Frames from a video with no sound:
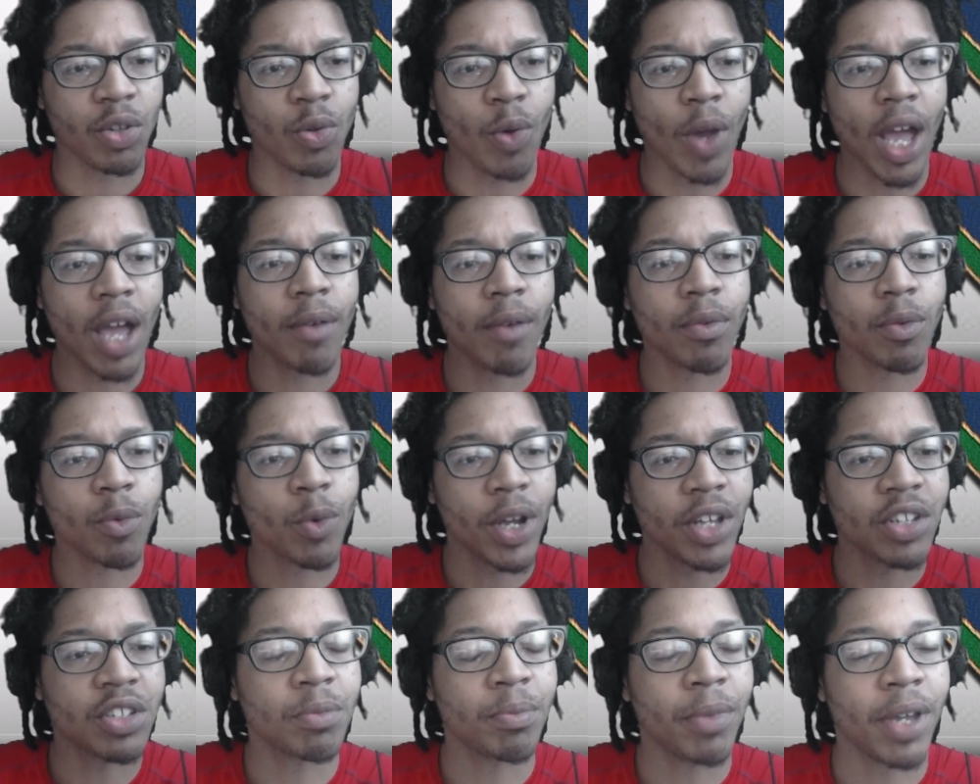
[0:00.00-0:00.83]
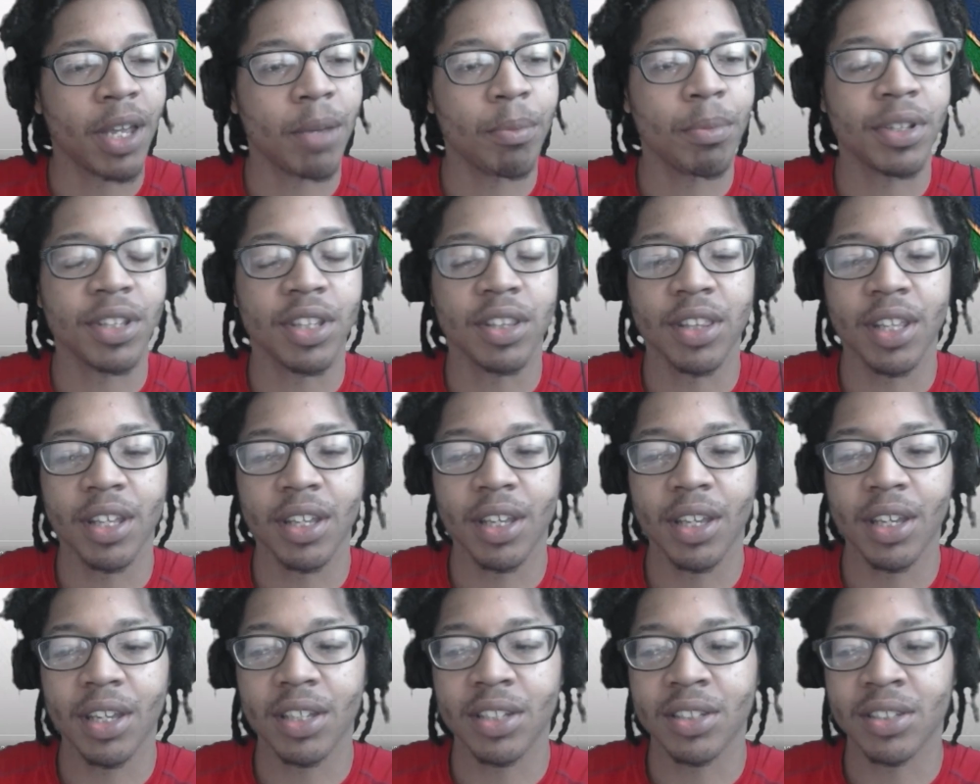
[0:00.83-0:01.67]
You have a resume, but the thing
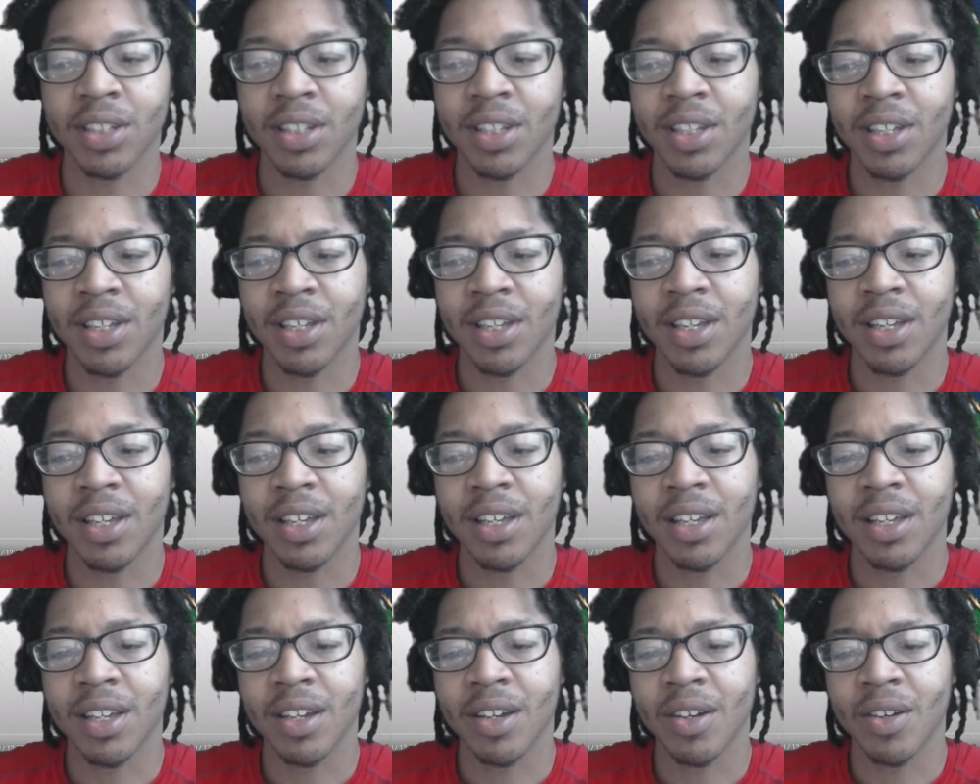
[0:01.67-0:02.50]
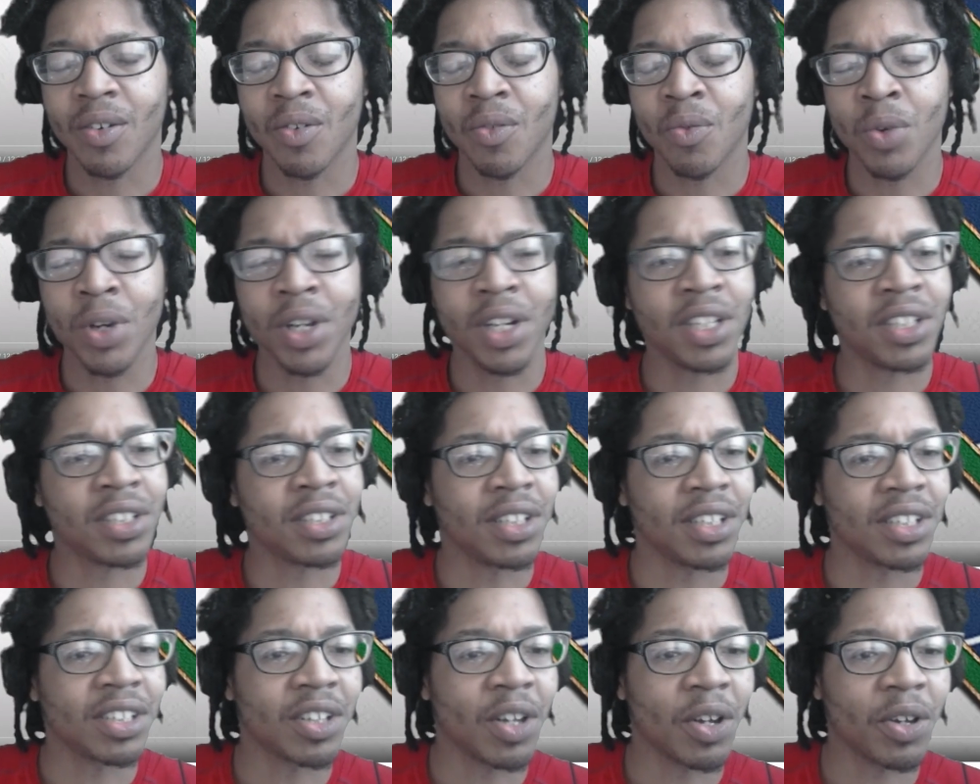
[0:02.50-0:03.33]
is, what is
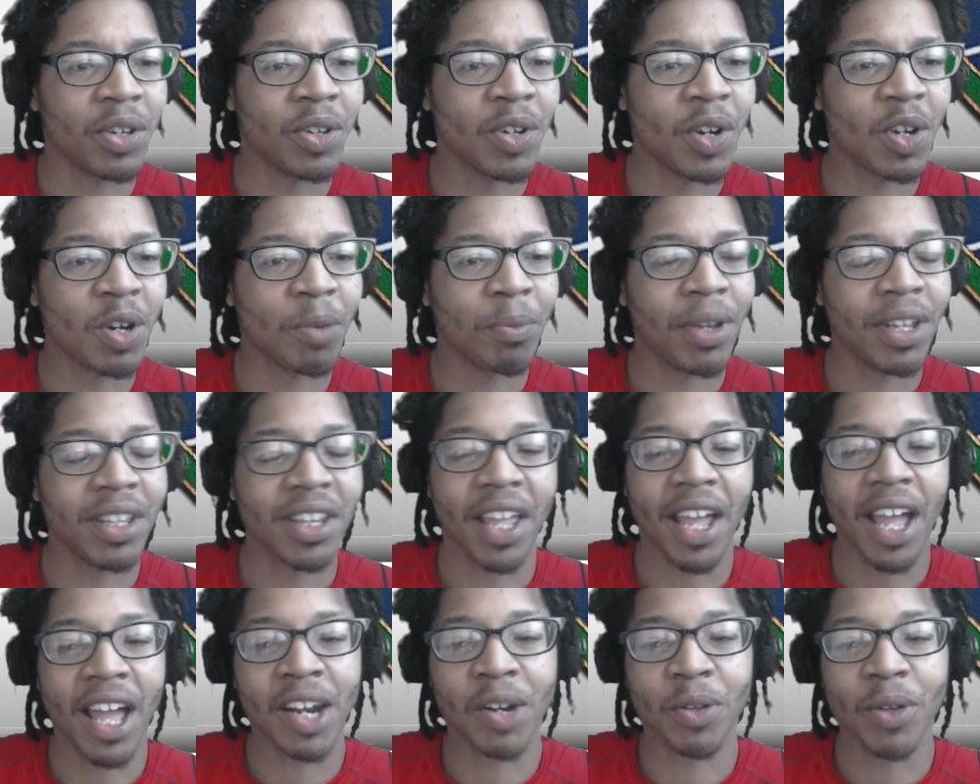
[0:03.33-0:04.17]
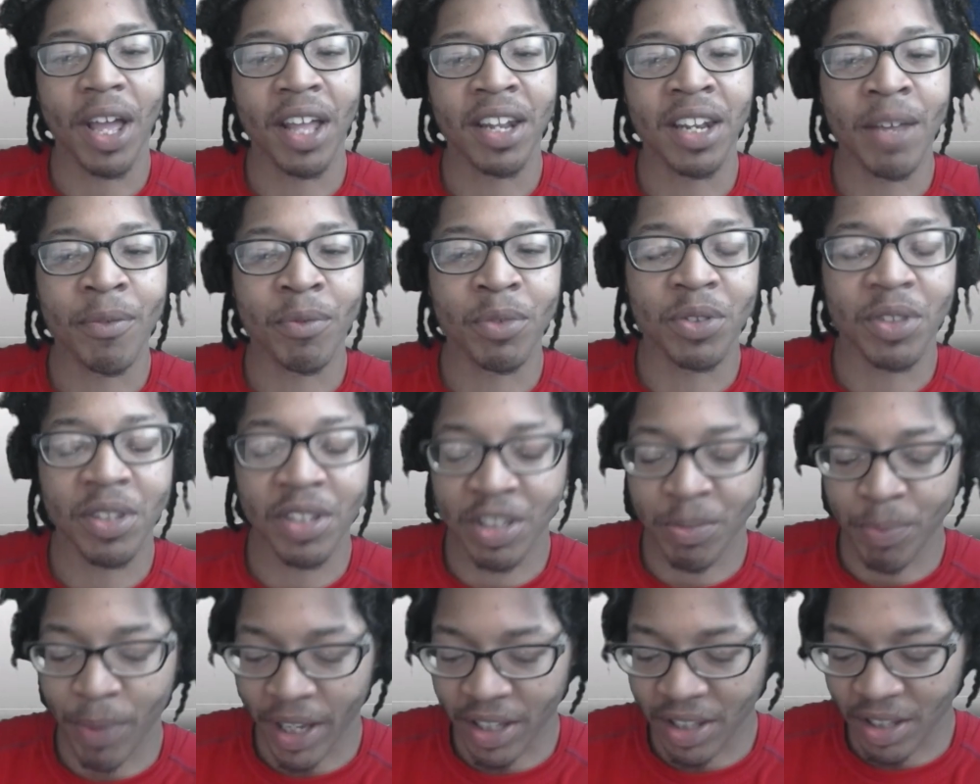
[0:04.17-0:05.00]
this, girl? You know what I mean? Like, I never
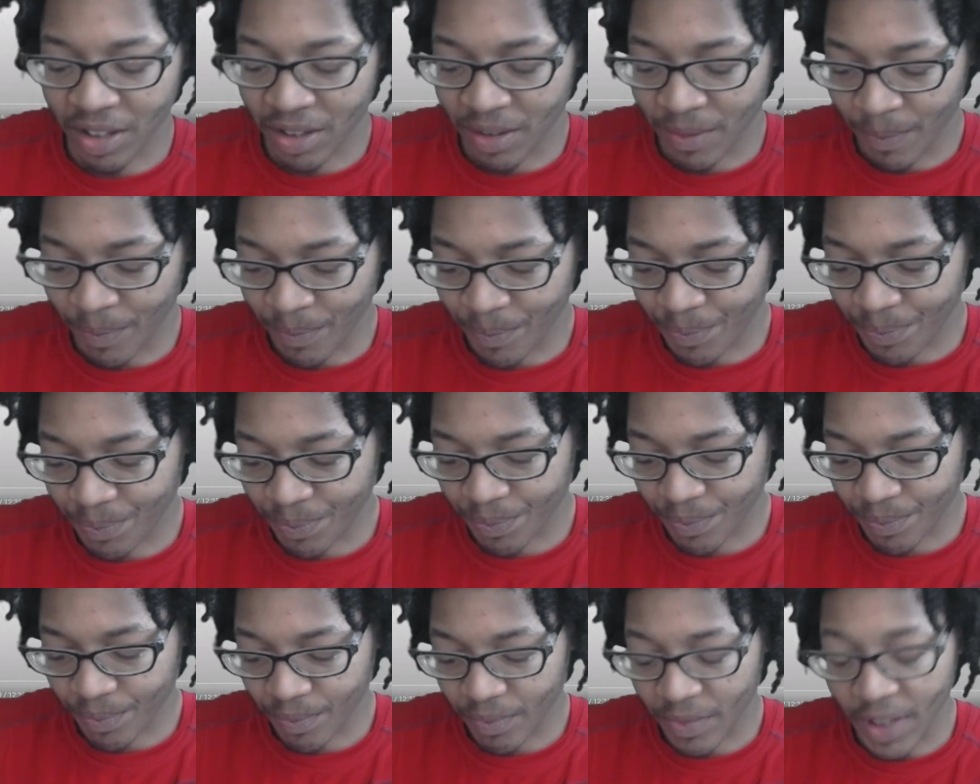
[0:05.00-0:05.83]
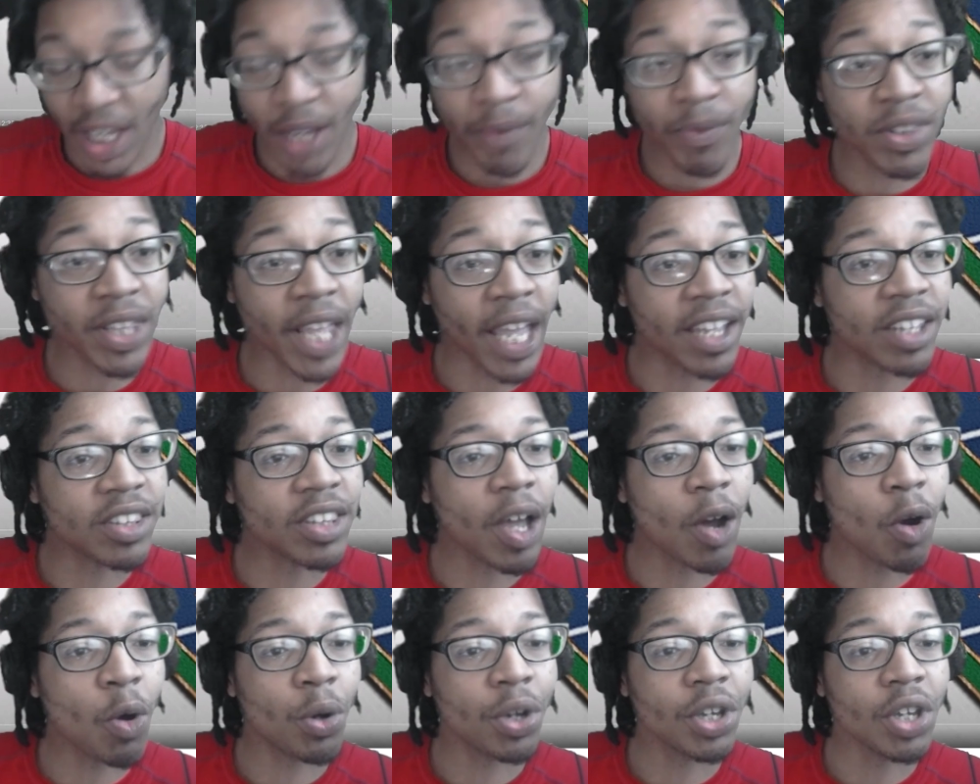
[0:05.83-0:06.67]
expected, even
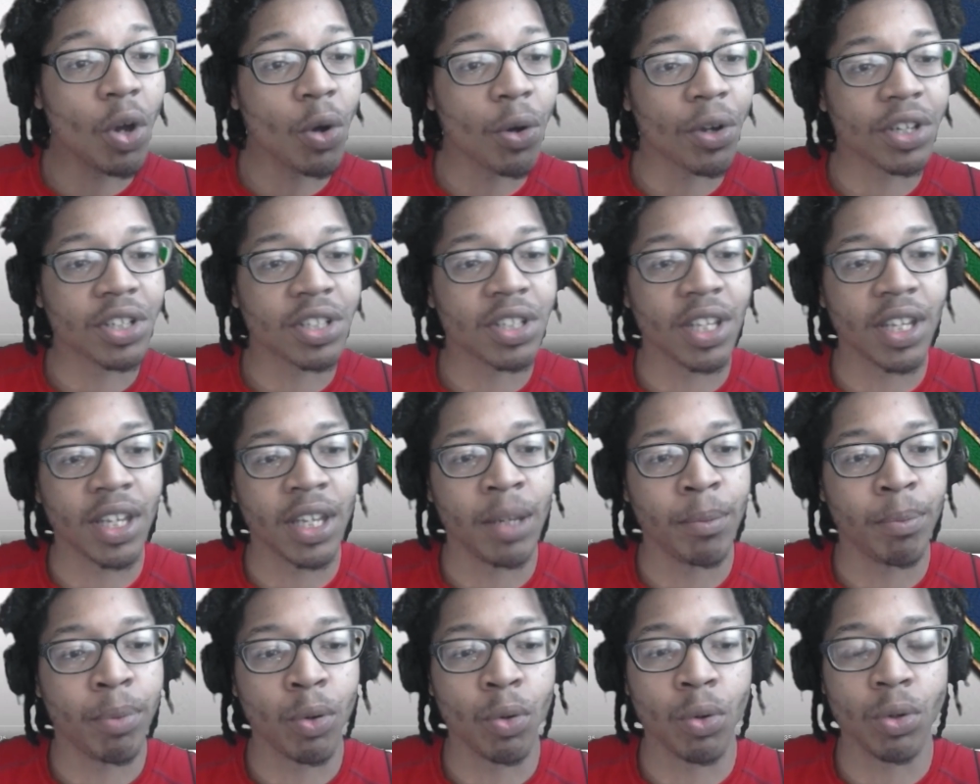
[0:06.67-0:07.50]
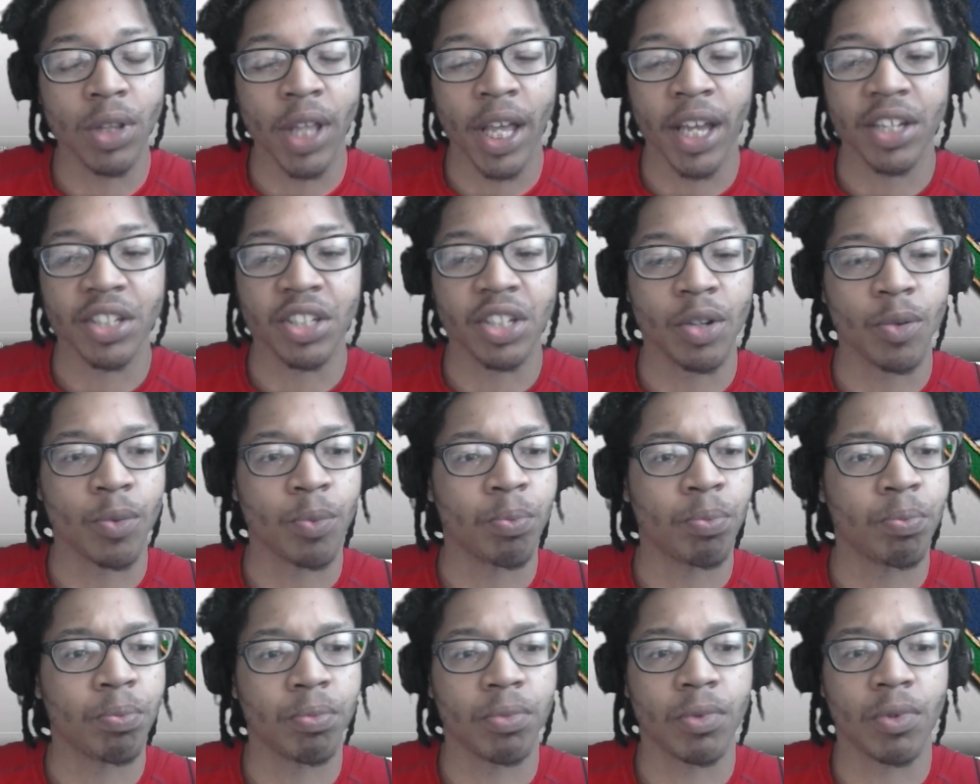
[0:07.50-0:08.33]
that whole Jokic thing he pulled last year
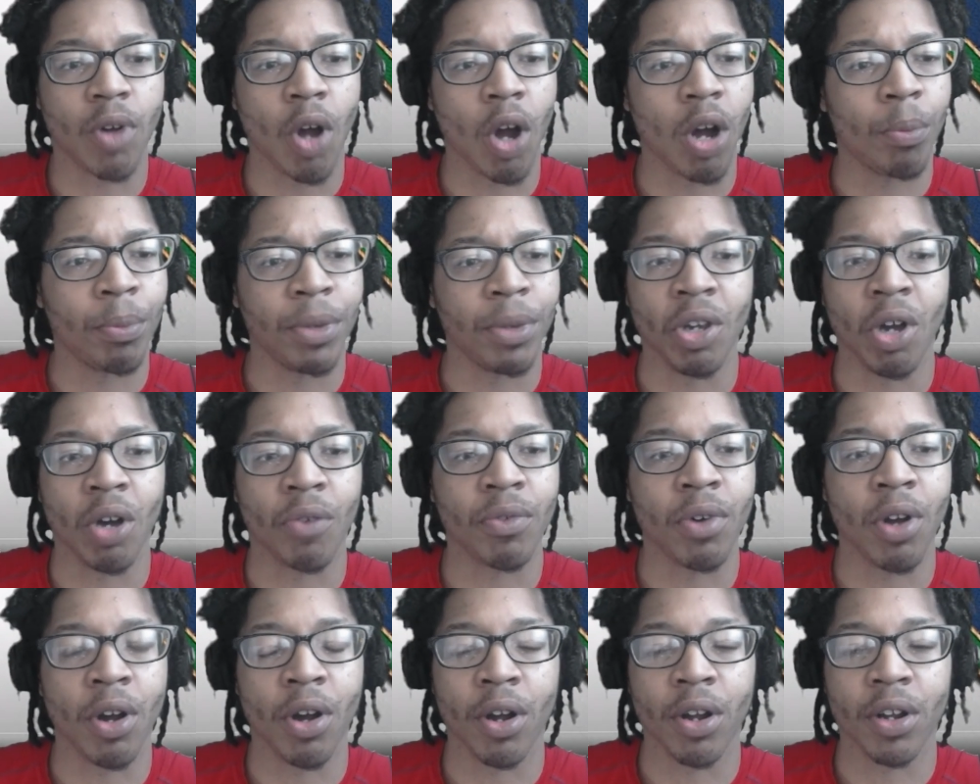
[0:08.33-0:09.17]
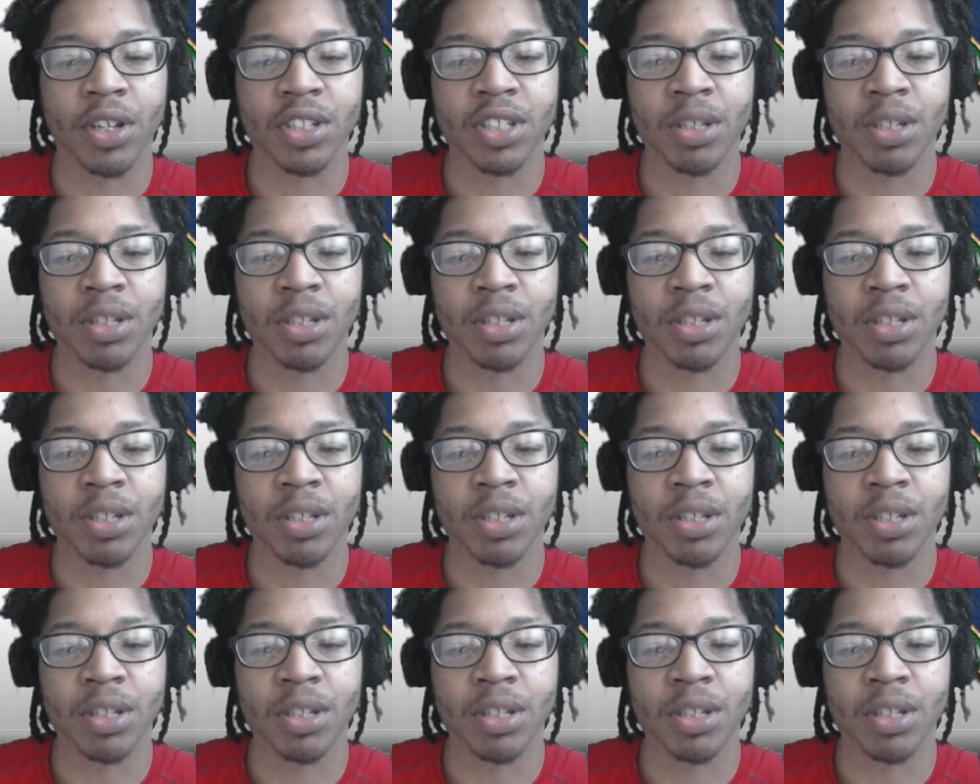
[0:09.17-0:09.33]
caught me off guard.